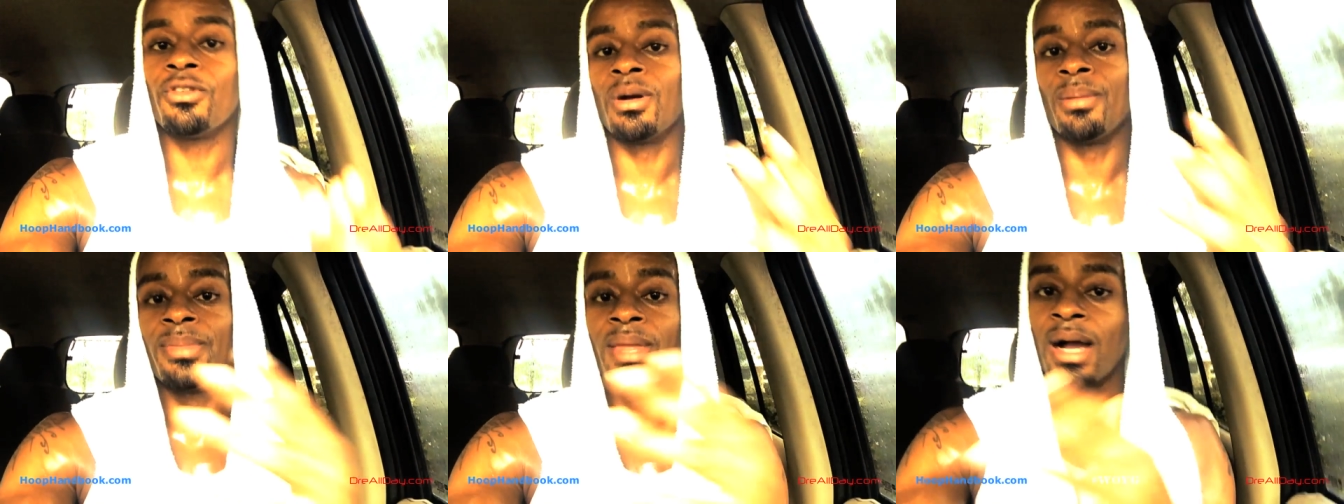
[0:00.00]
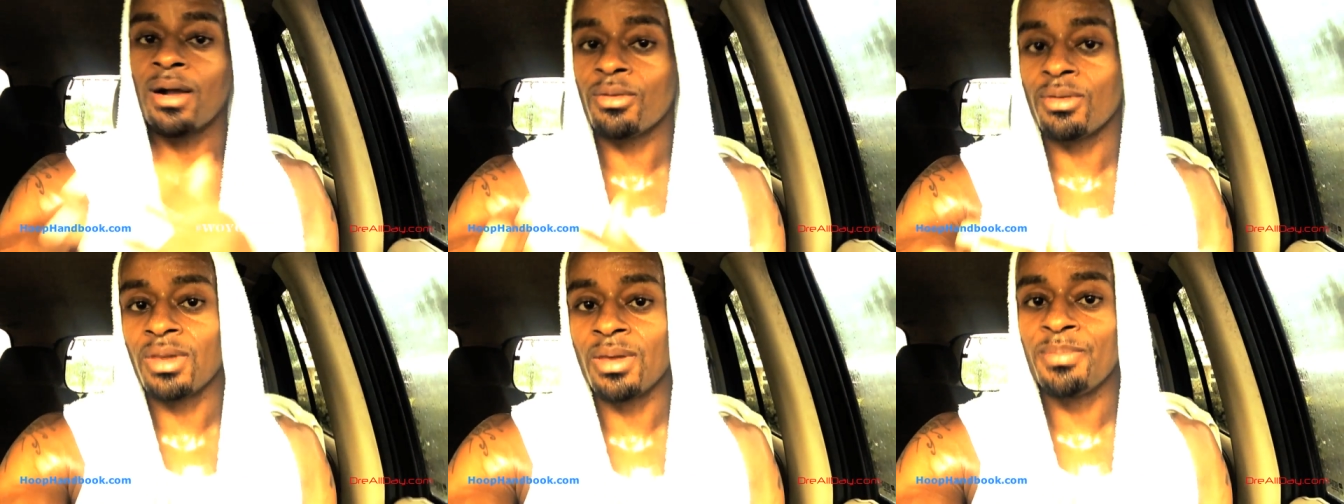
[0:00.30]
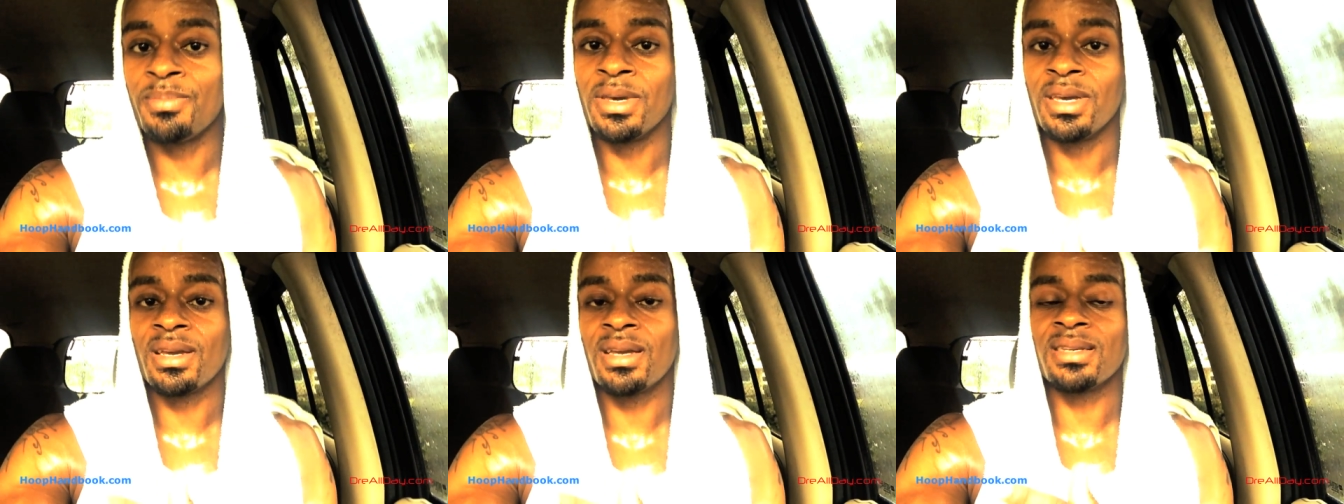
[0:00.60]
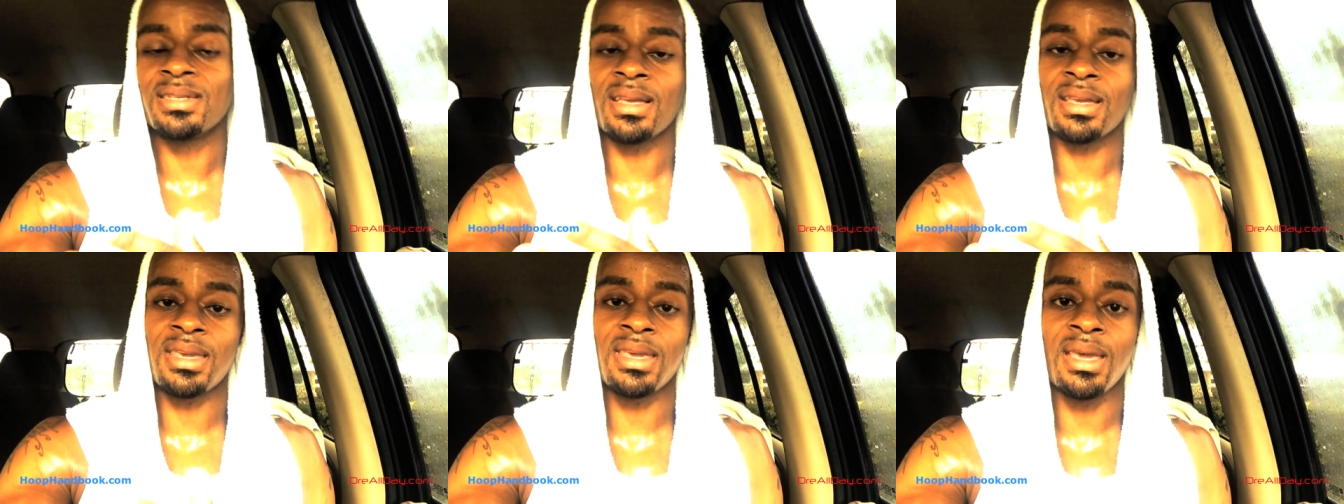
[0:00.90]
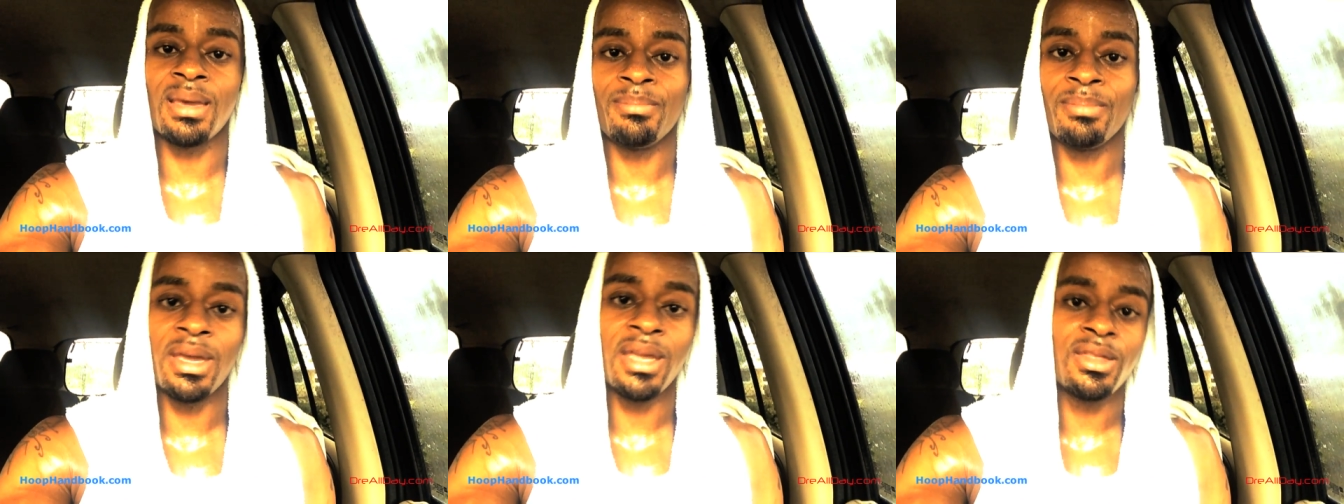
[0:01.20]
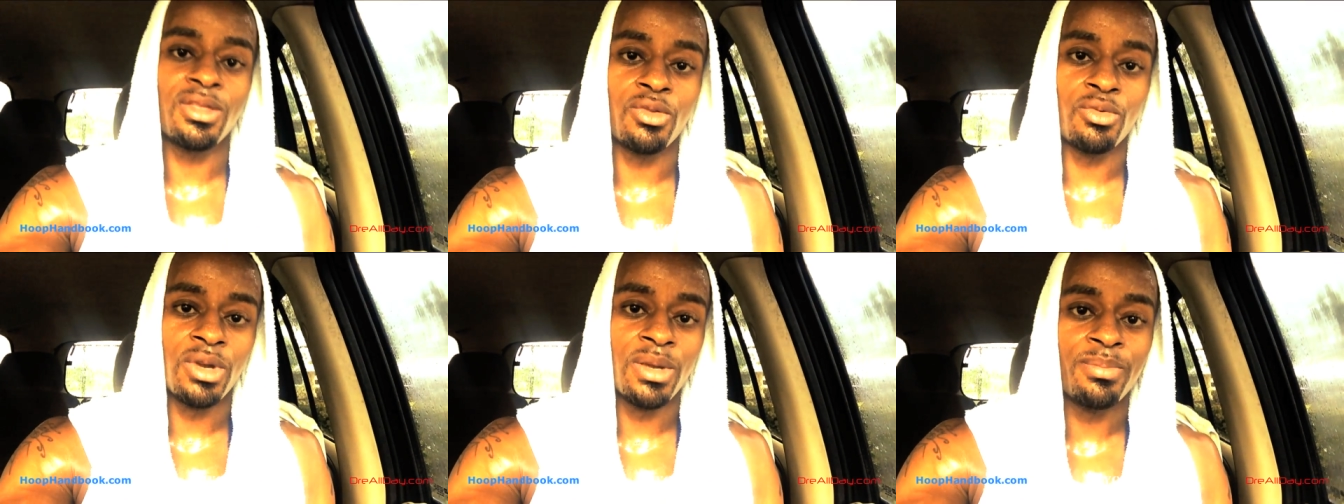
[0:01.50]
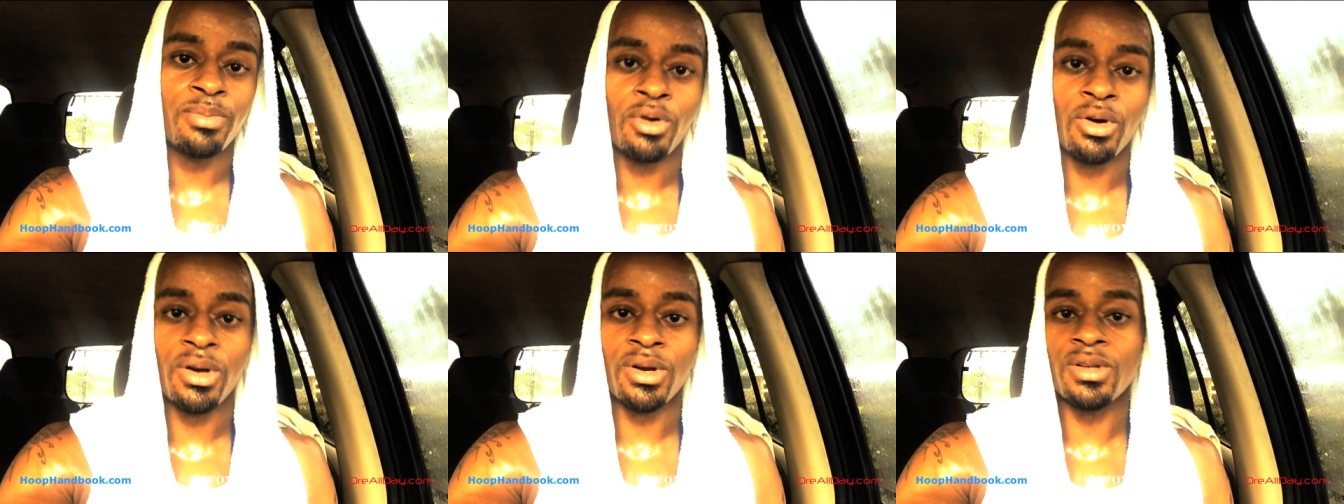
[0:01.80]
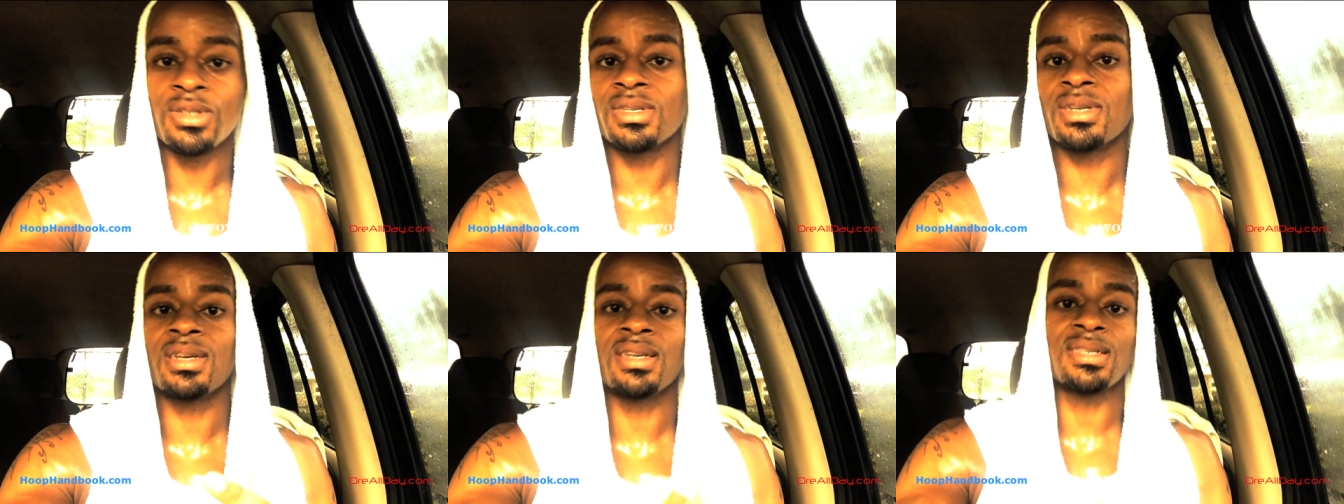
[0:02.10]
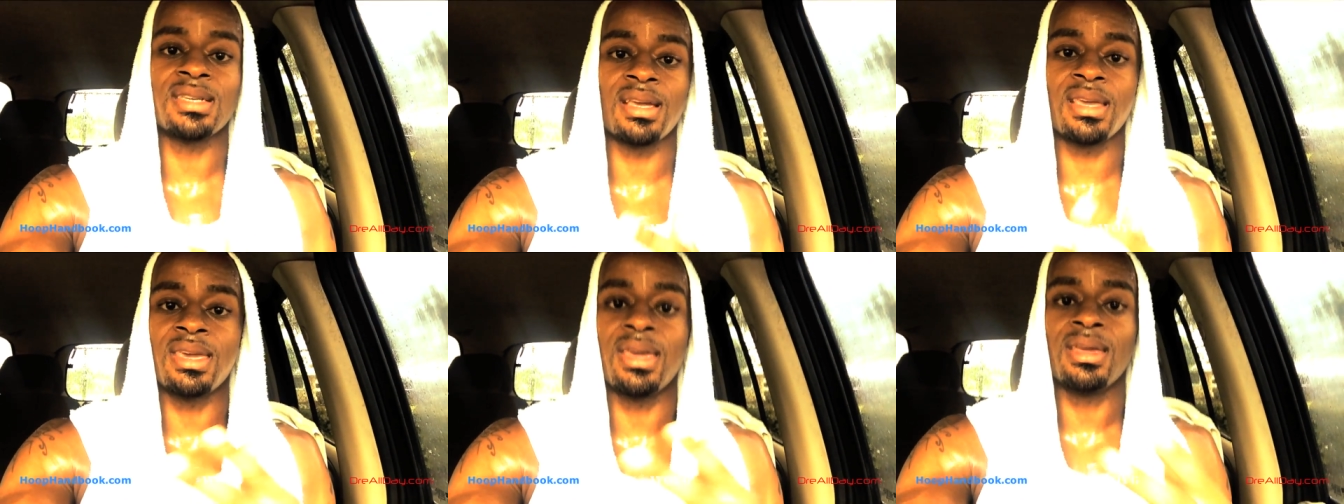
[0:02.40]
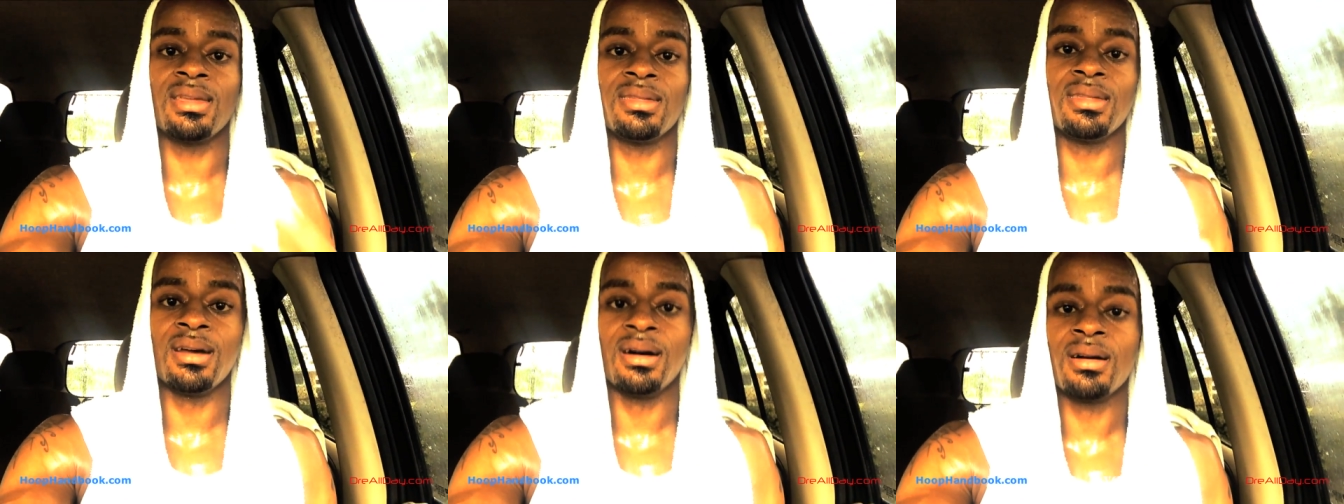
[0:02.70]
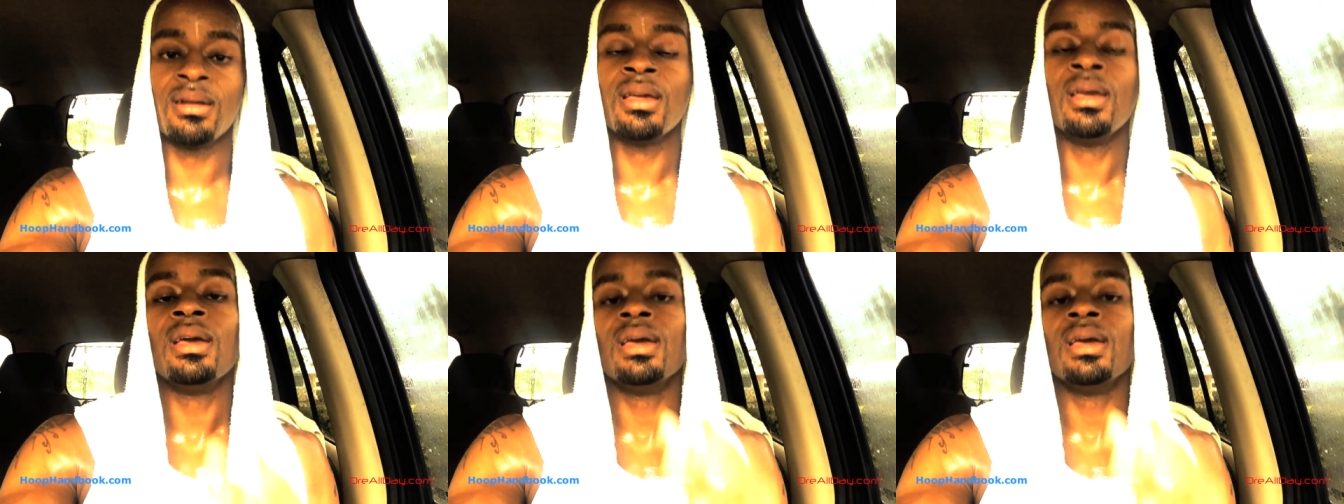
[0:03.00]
or I'm not gonna get picked because I can't make three pointers because I can't dunk.